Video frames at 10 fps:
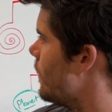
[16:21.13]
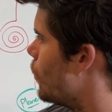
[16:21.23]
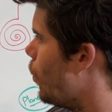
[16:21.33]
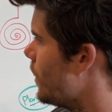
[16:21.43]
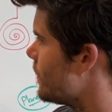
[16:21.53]

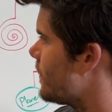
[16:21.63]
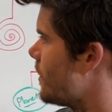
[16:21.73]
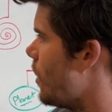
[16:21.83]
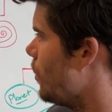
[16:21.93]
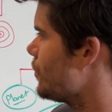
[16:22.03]
what
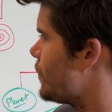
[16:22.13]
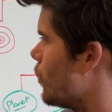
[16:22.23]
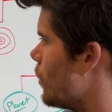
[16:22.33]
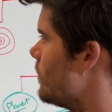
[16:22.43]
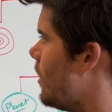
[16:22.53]
the whole
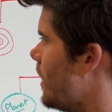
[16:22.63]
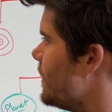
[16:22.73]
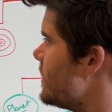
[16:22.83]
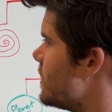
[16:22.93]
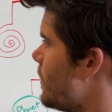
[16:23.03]
story behind
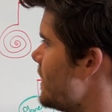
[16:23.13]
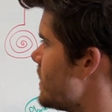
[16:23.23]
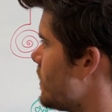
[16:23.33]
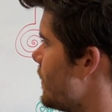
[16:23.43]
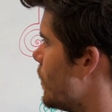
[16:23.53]
this is
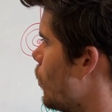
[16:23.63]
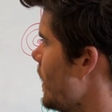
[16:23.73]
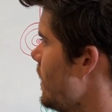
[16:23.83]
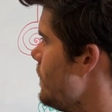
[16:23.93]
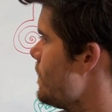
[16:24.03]
basically that
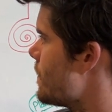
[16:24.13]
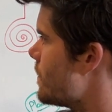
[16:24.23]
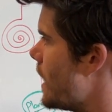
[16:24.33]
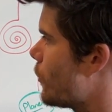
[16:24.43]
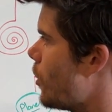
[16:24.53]
we
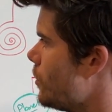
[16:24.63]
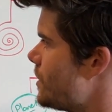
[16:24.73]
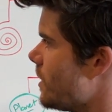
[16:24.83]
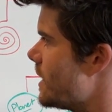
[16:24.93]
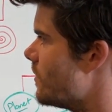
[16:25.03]
are
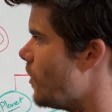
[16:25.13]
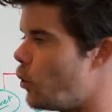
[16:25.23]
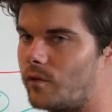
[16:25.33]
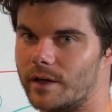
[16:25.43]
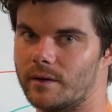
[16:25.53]
constantly
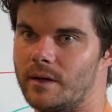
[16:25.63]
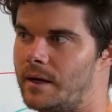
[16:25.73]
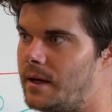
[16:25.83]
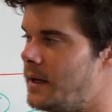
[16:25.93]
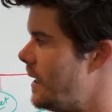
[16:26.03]
evolving
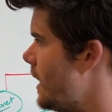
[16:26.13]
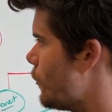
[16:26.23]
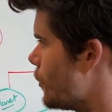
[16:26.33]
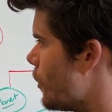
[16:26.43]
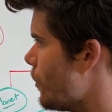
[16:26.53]
here
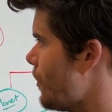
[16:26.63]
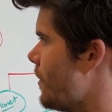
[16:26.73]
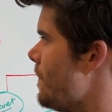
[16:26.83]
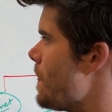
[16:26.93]
on Earth,